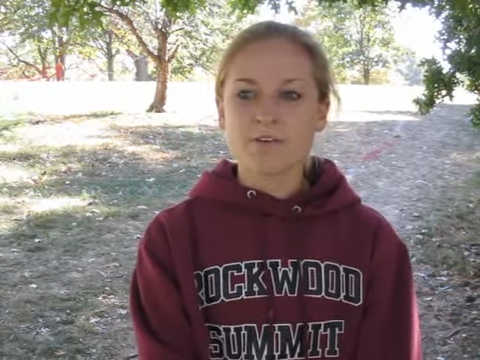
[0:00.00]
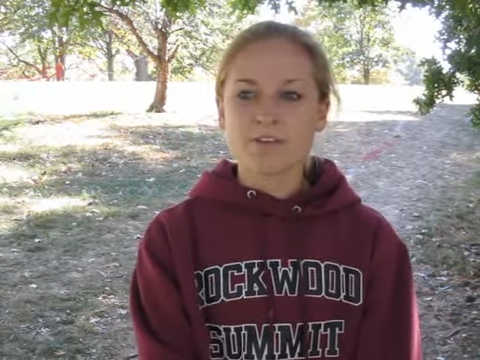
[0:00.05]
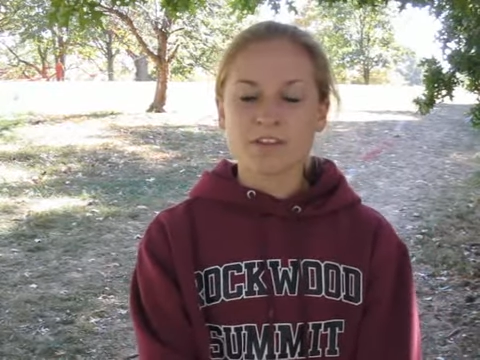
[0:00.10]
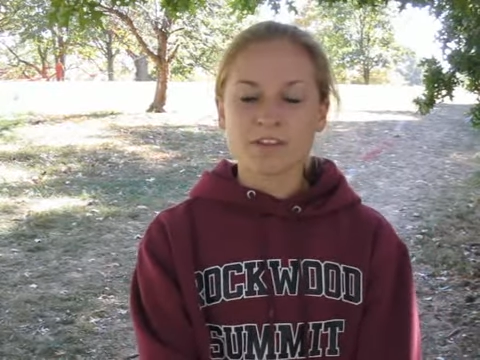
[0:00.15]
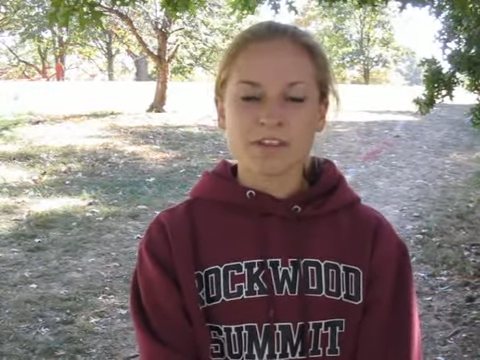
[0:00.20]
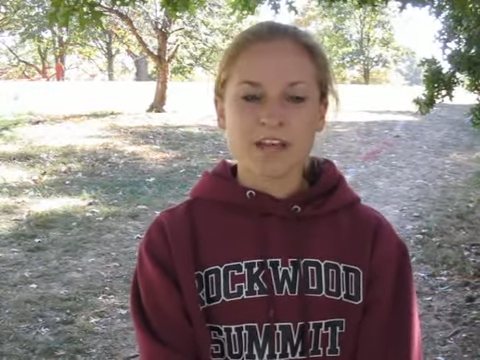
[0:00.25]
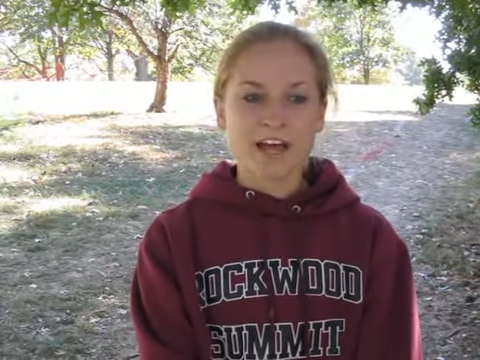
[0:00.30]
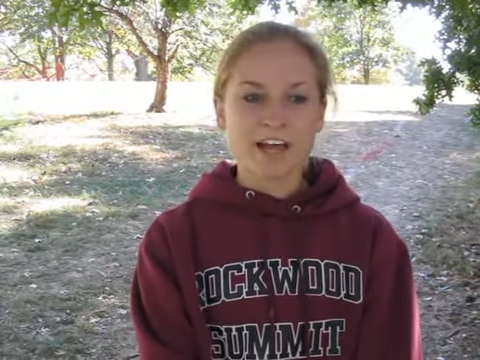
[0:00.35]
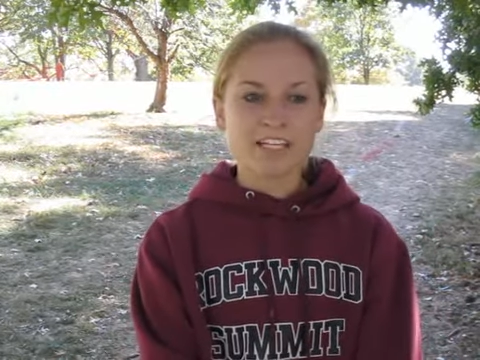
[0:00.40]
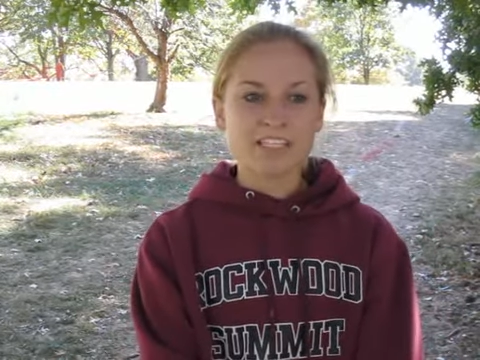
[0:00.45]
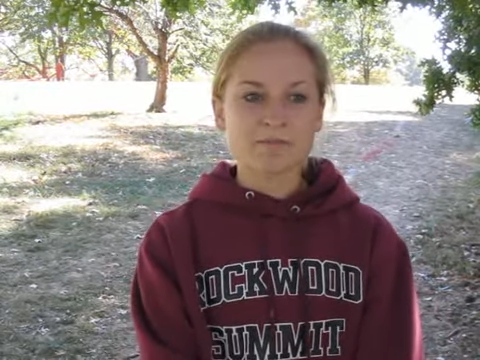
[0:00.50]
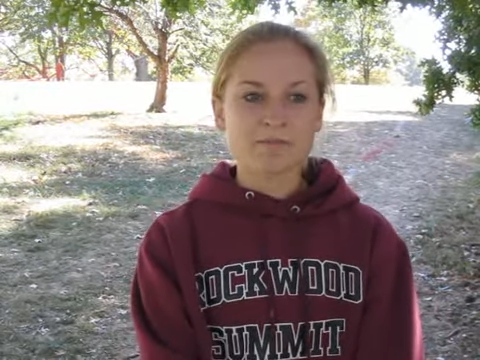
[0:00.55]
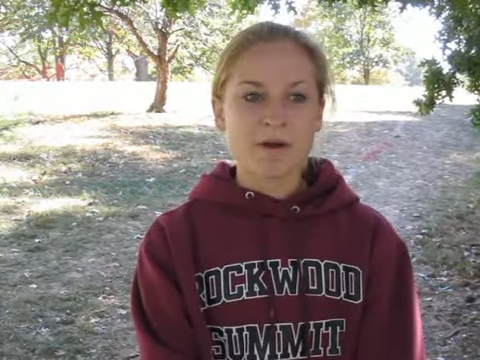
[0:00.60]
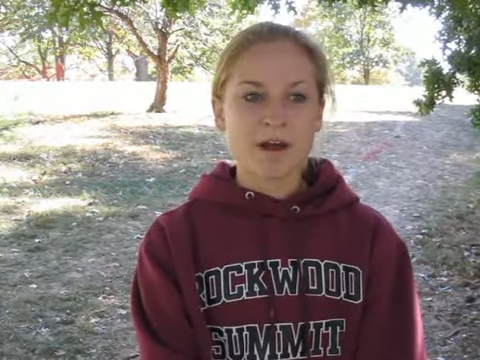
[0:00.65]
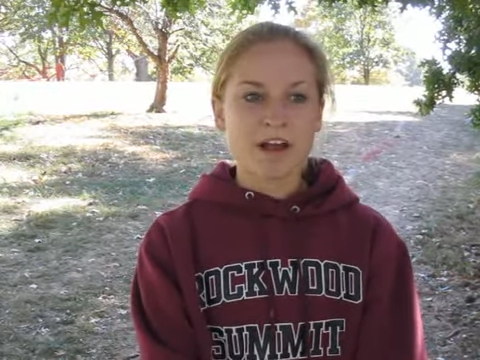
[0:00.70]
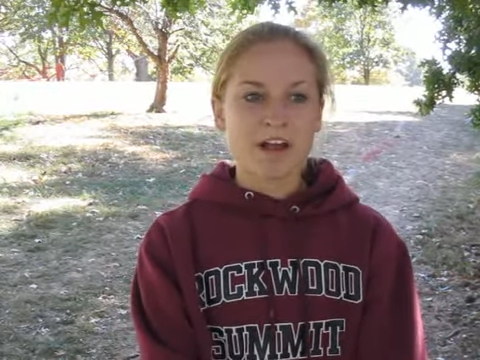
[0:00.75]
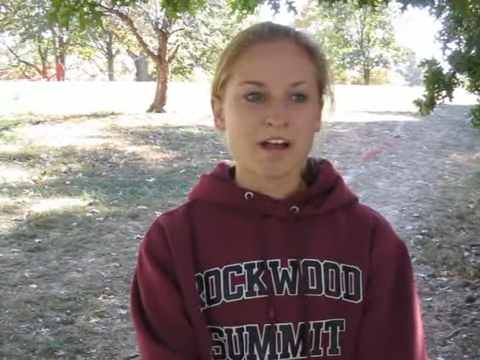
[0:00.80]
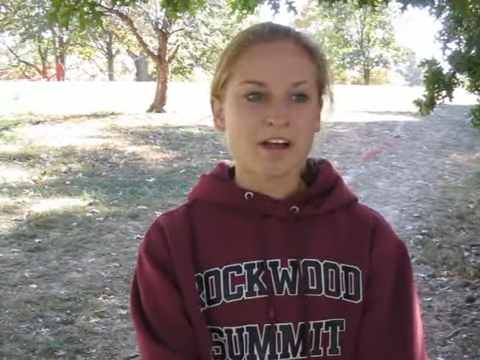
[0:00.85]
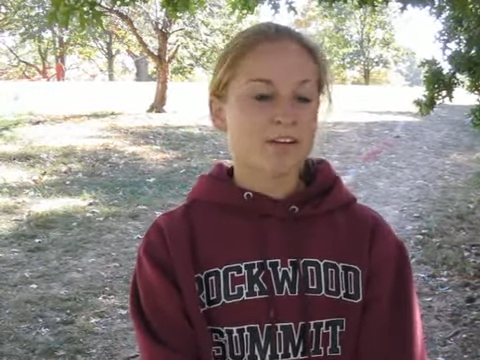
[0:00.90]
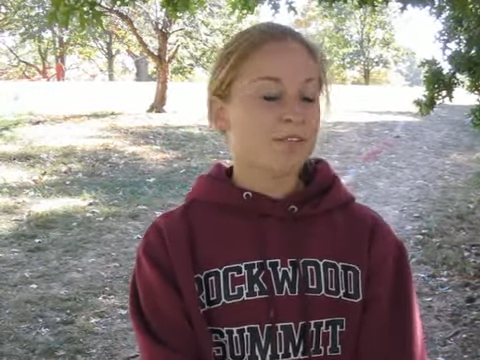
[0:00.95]
The last
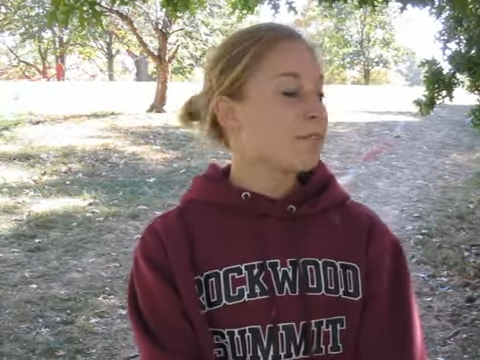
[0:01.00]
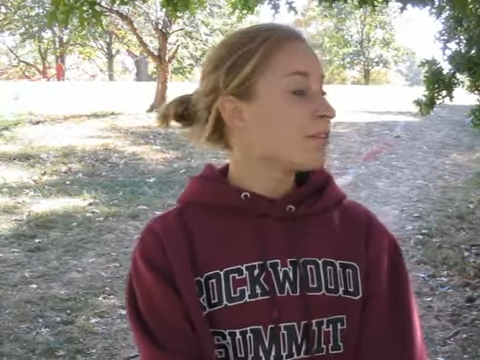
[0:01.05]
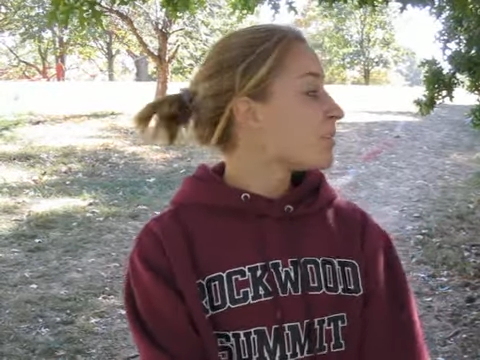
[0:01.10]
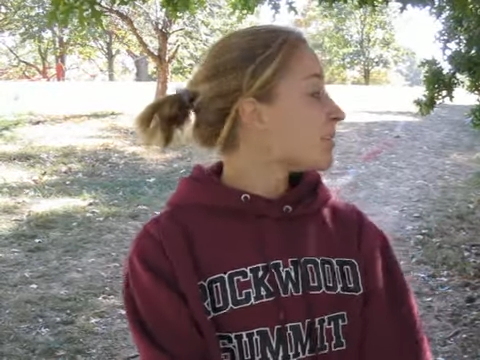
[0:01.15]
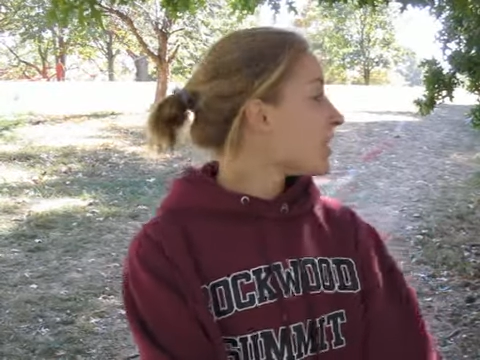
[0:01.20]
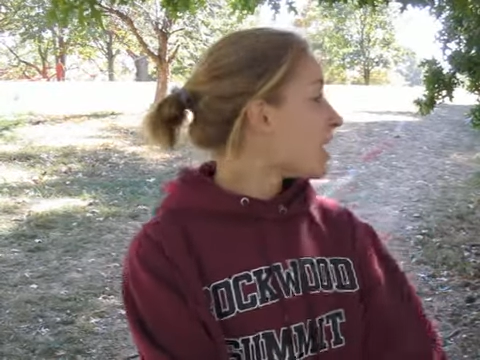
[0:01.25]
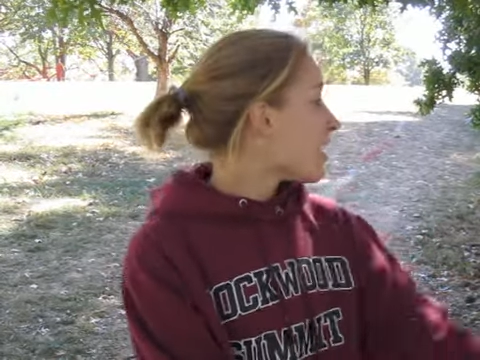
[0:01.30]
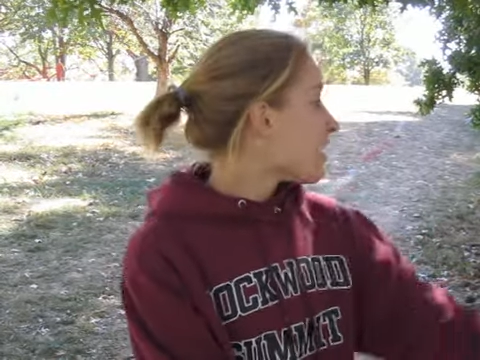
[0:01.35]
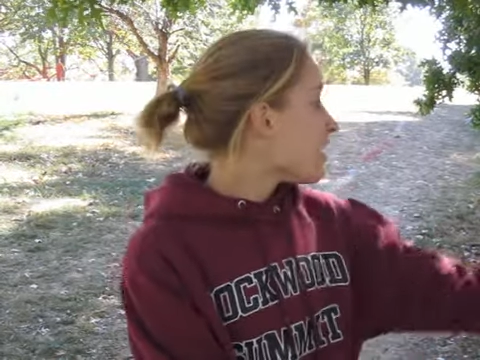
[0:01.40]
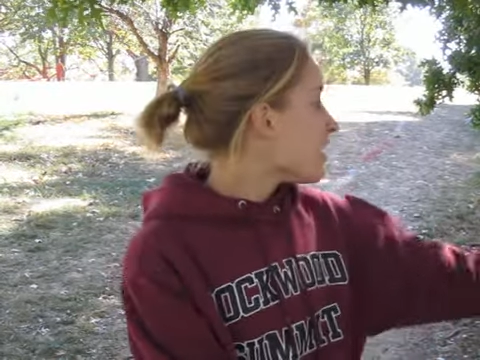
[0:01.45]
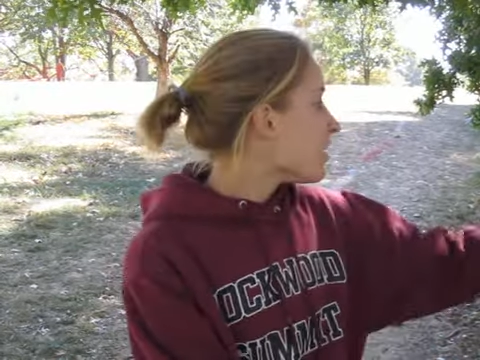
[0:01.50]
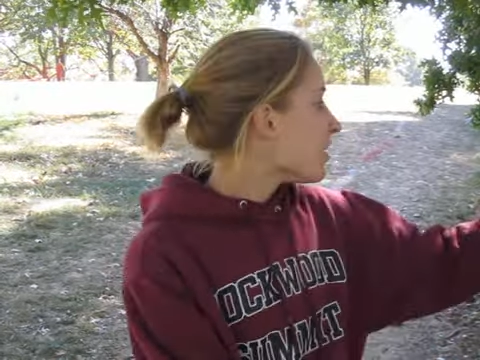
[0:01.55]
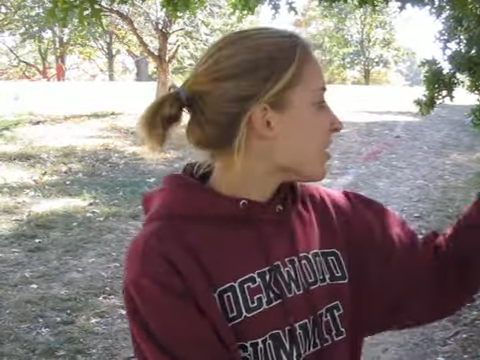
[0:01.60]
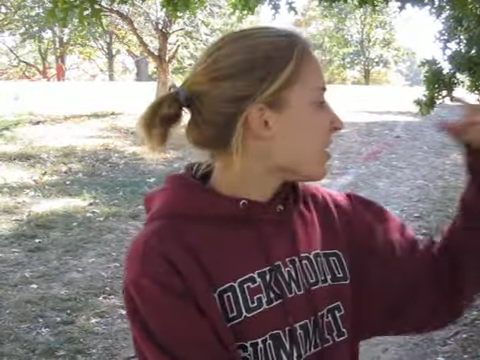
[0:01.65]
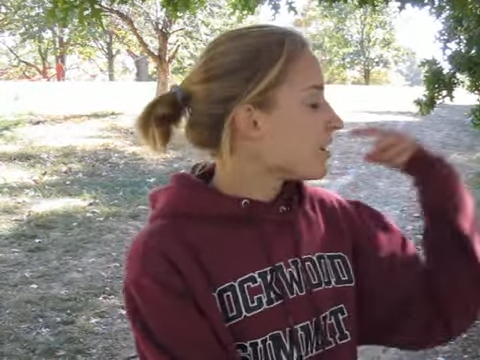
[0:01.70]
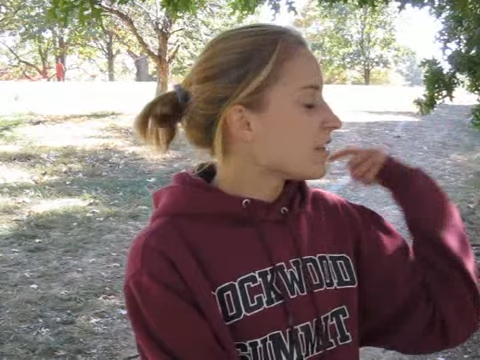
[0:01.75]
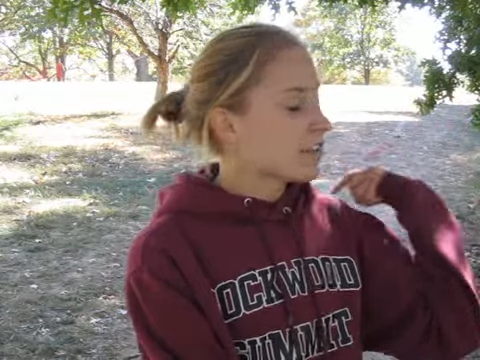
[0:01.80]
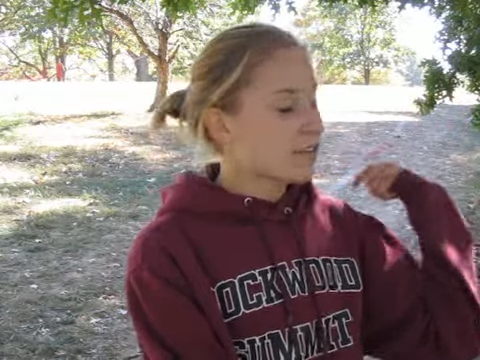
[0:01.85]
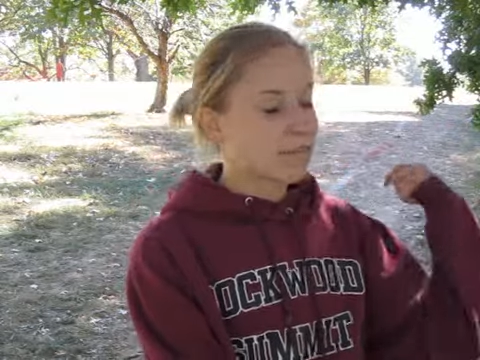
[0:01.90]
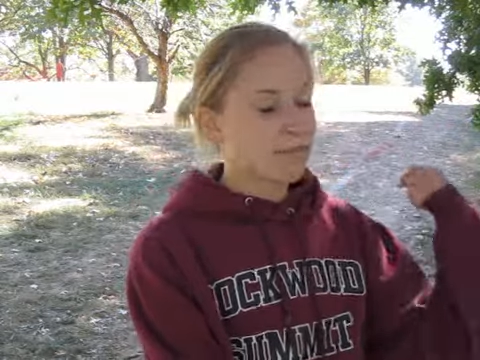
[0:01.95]
mile with that
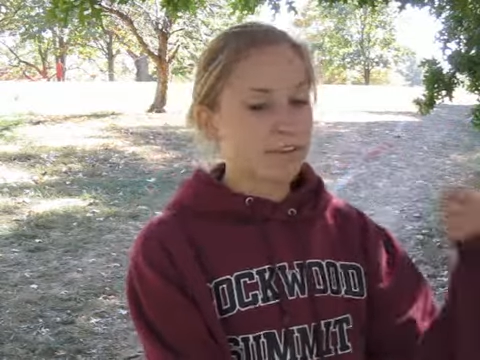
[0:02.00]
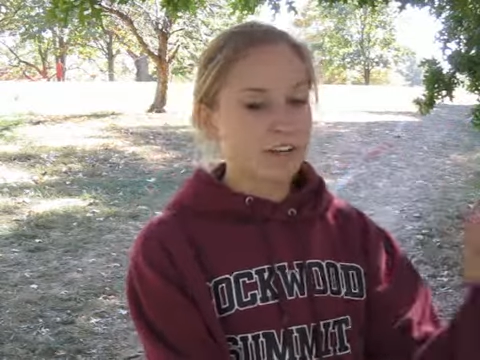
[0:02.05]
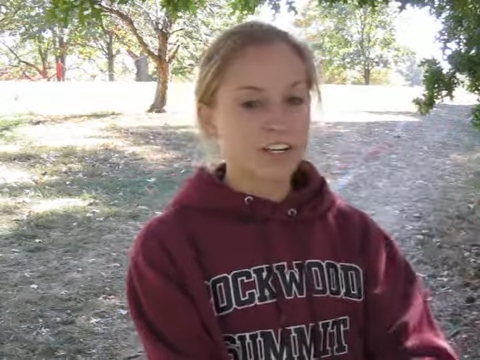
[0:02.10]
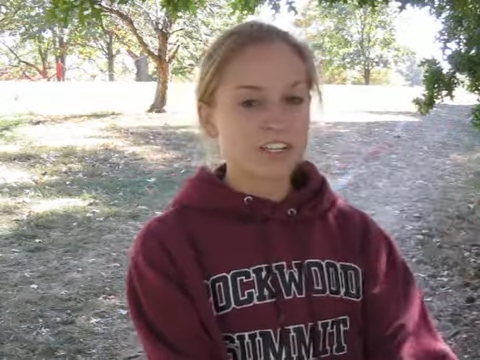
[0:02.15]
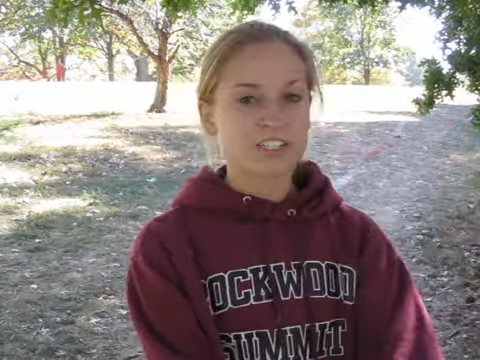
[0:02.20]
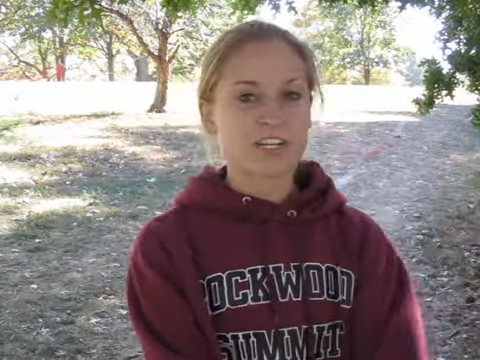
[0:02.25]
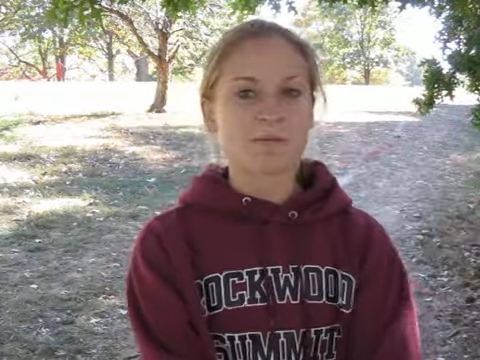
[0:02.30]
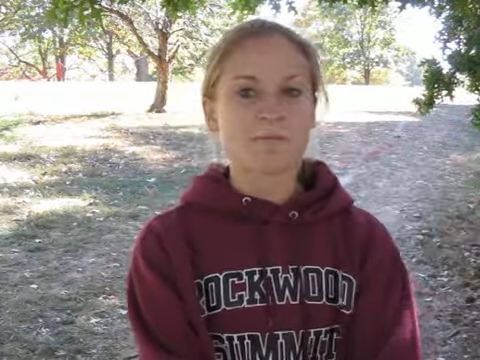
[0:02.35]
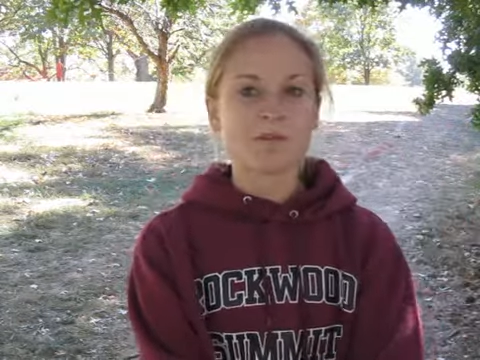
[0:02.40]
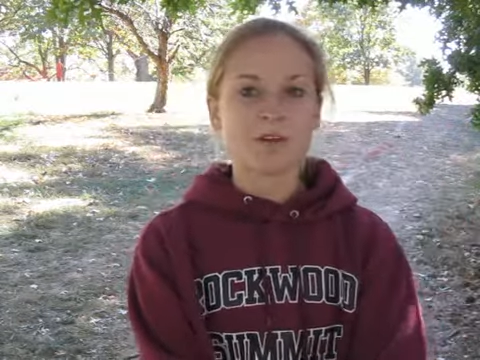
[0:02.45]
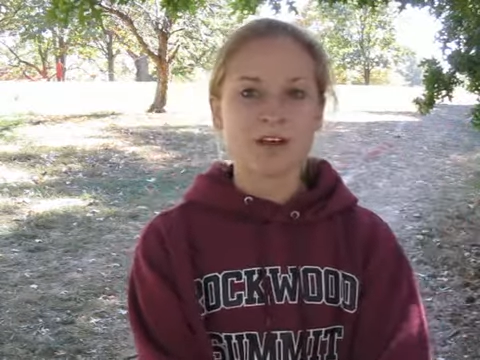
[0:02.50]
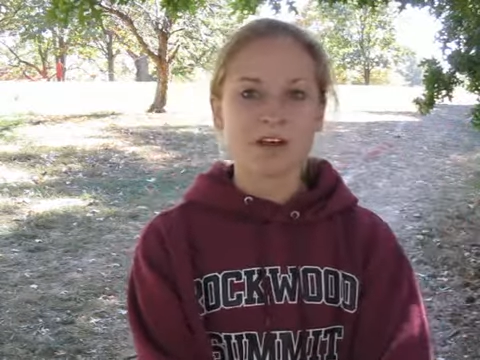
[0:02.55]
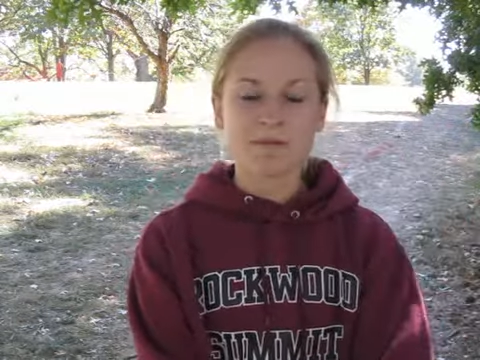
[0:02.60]
hill and the finish uphill.